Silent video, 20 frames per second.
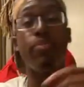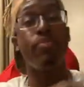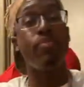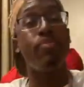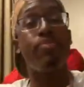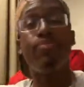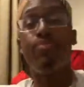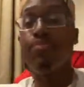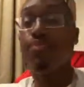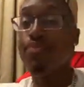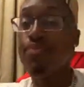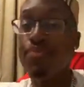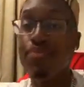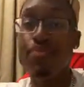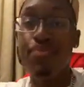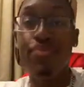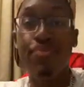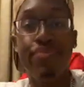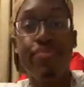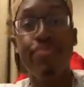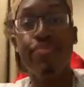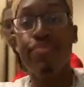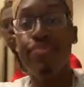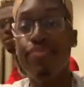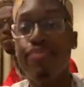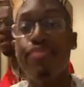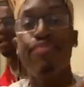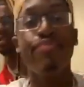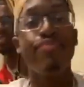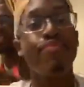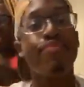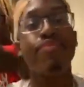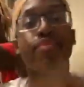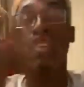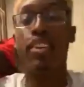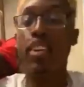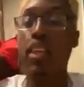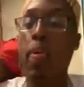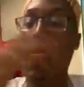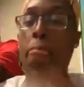Shit, shit. Extra. Let me
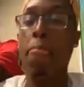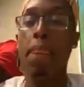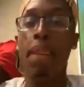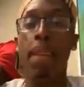get a bottle.